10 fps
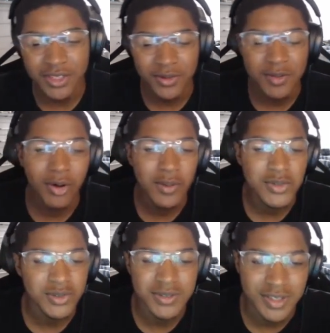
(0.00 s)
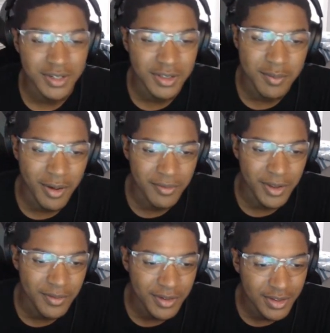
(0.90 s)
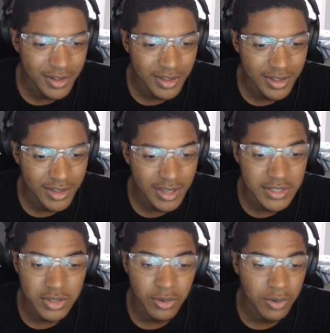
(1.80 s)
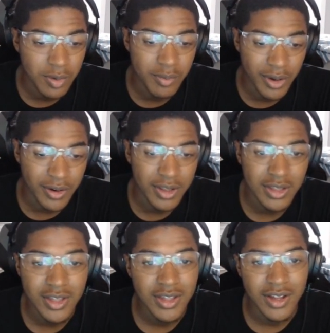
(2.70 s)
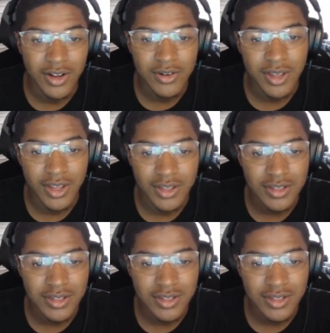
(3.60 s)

three, Bulbasaur is literally my favorite. It's Oran Berry. Okay.